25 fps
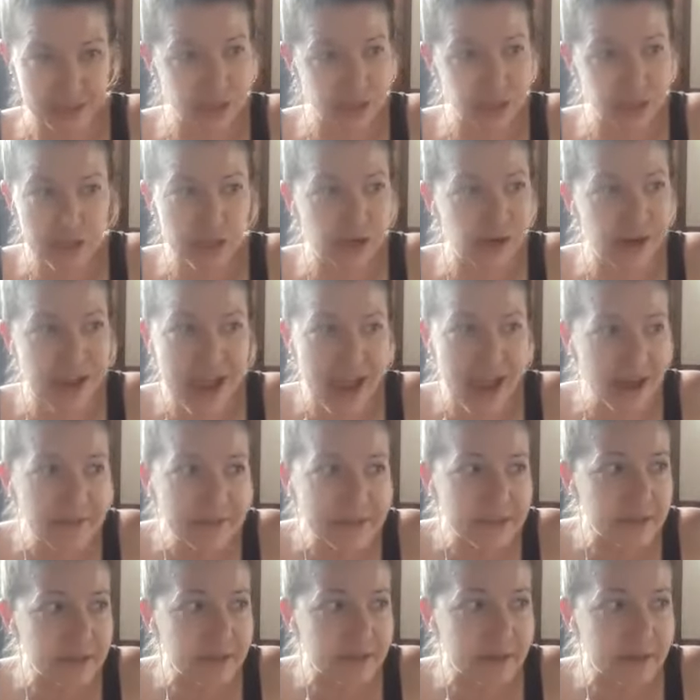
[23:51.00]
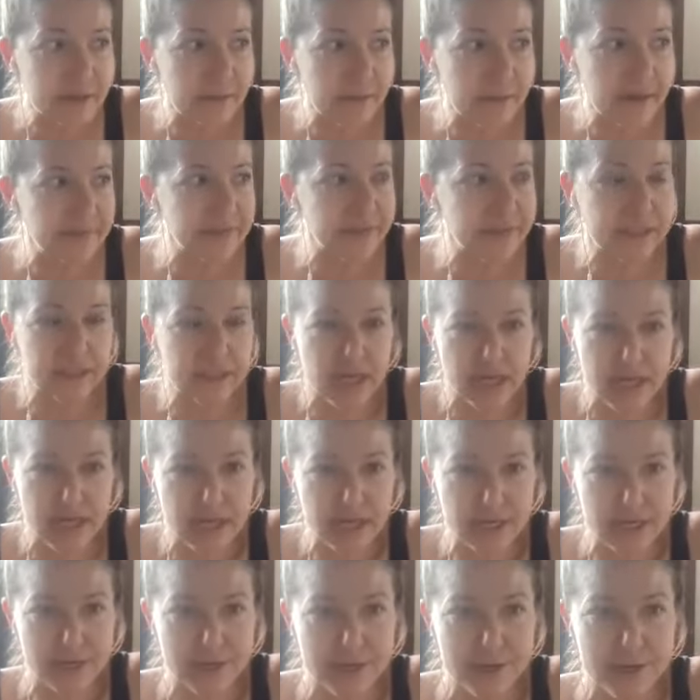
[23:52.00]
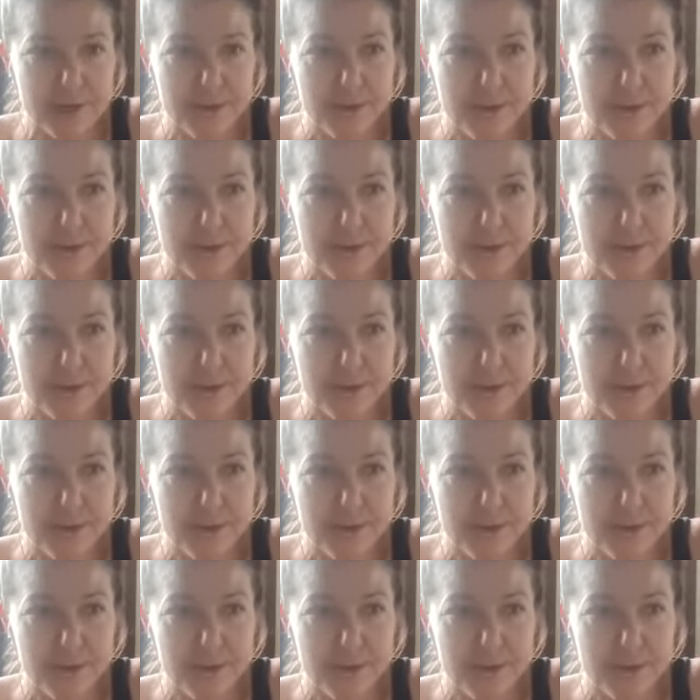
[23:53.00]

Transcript: Because you don't have to have studied.